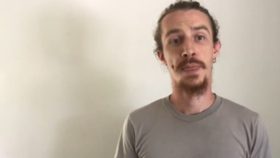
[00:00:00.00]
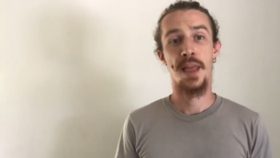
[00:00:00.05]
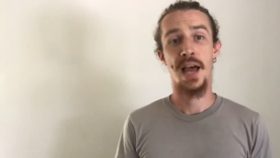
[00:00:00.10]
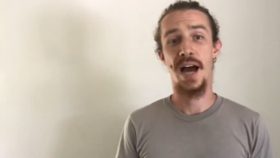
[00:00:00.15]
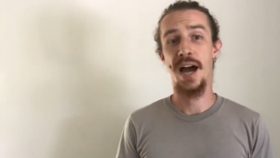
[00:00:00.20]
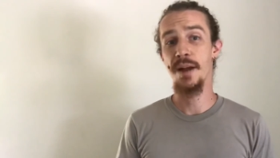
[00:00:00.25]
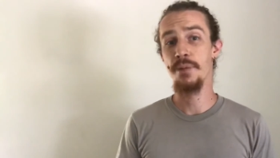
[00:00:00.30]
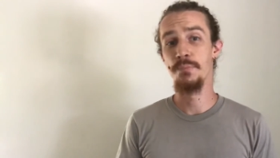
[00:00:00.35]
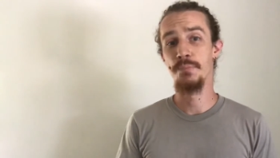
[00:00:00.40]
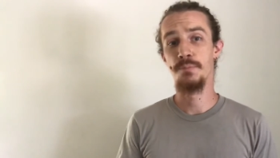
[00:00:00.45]

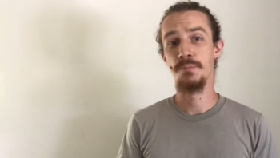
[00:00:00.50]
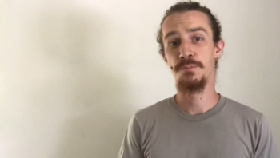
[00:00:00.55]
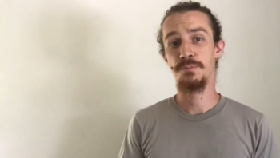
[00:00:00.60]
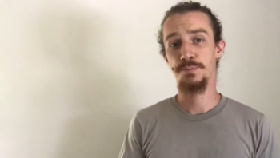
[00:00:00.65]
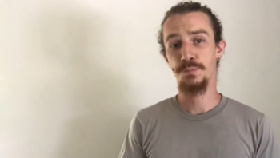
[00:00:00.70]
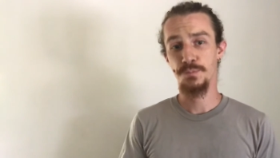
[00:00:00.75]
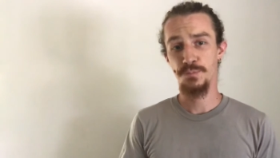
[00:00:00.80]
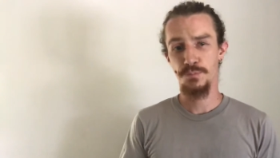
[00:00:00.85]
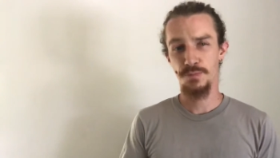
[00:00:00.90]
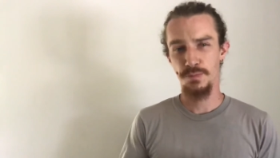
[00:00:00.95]
I'm
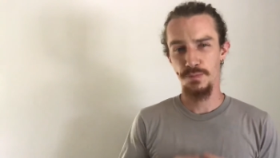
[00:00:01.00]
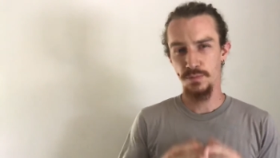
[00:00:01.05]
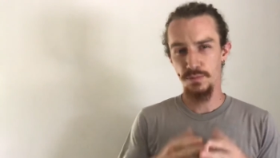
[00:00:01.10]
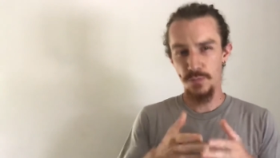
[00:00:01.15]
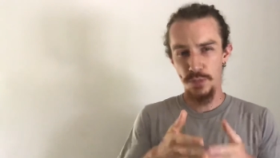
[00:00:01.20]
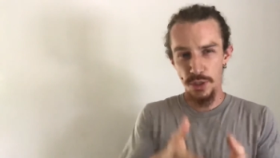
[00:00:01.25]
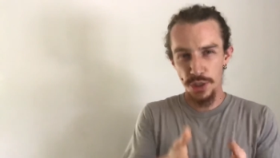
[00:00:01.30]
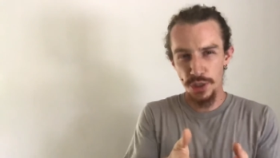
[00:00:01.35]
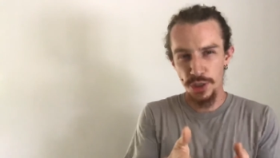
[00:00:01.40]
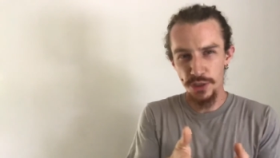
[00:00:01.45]

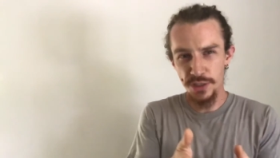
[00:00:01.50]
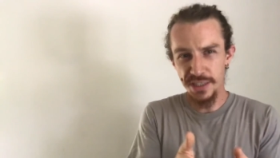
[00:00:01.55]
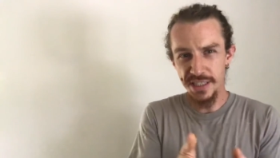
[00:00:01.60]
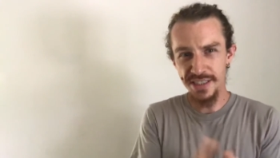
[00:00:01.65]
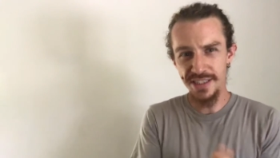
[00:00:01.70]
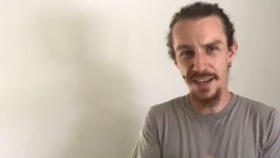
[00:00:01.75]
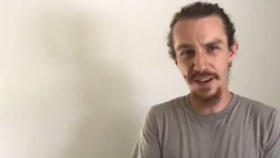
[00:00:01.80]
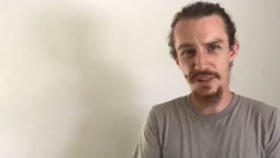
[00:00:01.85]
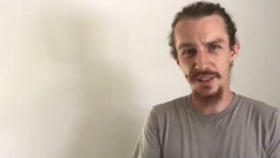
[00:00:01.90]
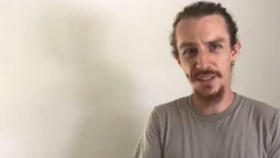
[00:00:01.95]

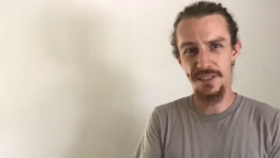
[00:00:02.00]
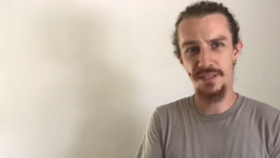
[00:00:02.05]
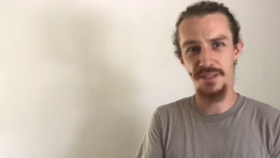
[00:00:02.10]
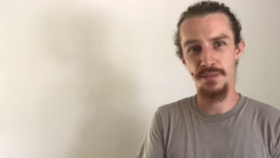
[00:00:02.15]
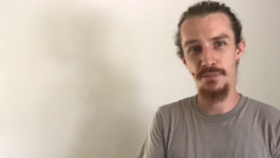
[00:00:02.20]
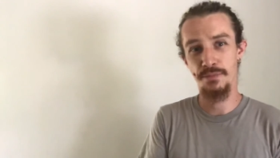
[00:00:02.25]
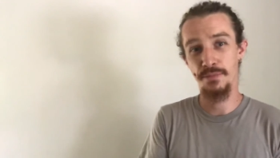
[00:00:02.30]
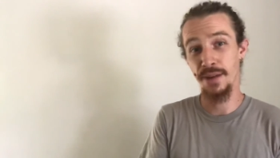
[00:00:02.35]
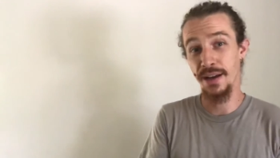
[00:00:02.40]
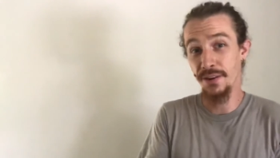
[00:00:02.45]
curious how this
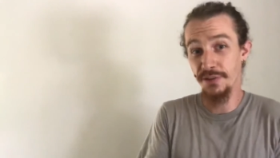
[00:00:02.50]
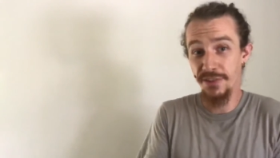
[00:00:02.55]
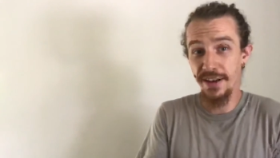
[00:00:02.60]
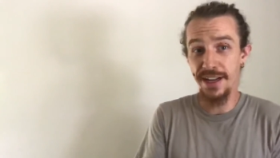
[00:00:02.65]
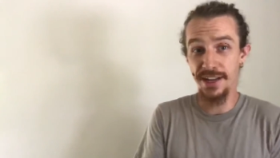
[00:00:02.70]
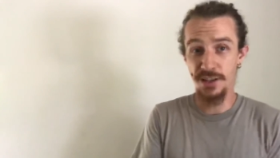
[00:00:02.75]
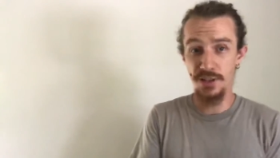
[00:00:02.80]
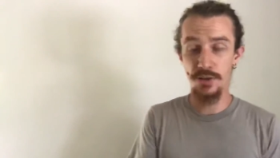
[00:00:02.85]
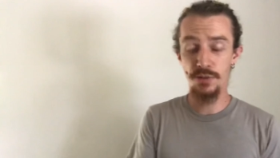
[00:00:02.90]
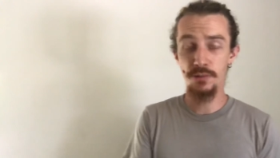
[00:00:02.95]
might
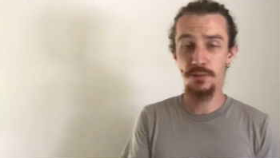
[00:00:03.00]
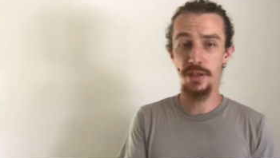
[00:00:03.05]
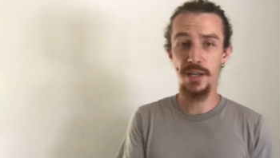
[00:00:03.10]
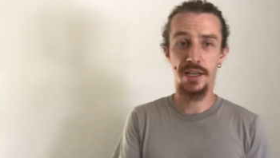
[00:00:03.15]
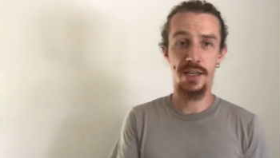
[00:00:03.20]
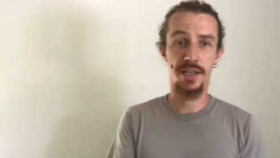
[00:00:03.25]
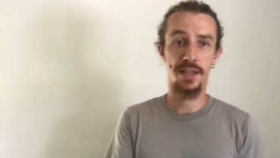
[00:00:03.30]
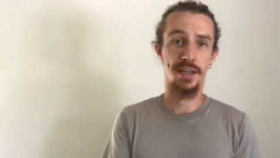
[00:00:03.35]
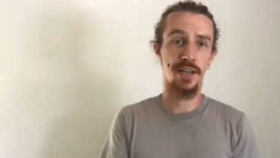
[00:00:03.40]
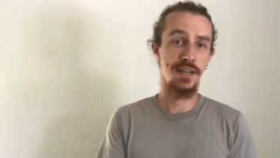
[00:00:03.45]
affect you,
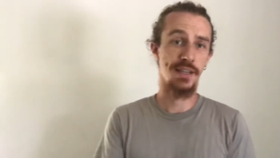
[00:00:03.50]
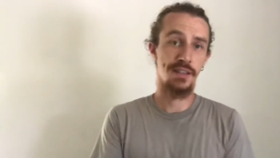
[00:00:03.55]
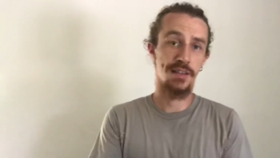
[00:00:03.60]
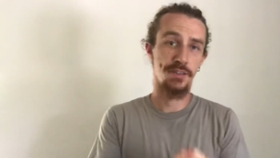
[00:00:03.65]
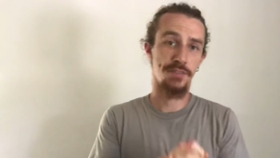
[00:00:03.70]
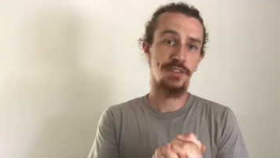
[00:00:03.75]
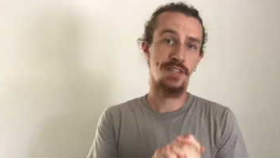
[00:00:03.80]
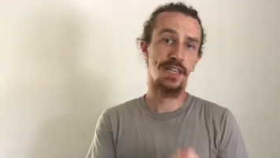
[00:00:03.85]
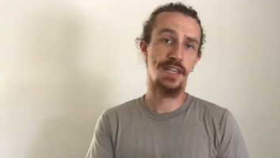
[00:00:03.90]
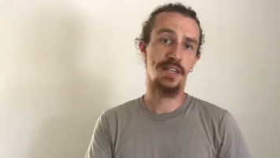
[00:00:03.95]
and I'd
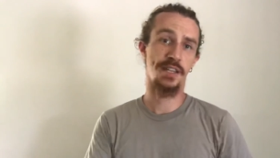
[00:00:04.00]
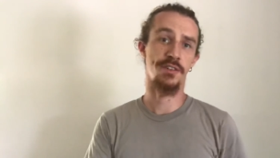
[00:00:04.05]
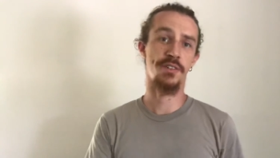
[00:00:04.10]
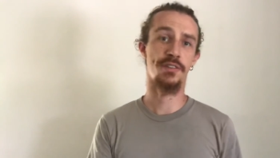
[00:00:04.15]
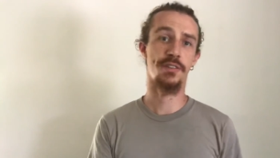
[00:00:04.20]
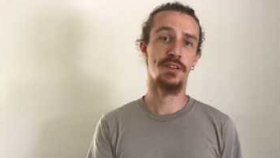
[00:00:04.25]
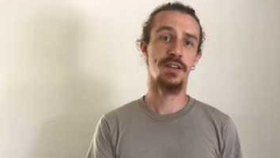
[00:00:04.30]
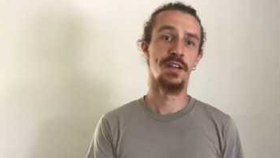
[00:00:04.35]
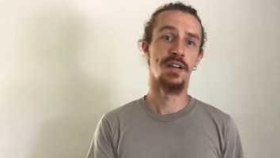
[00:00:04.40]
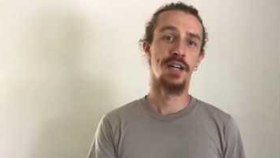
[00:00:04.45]
love to
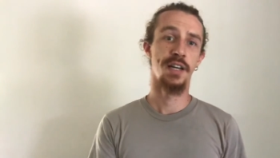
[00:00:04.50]
hear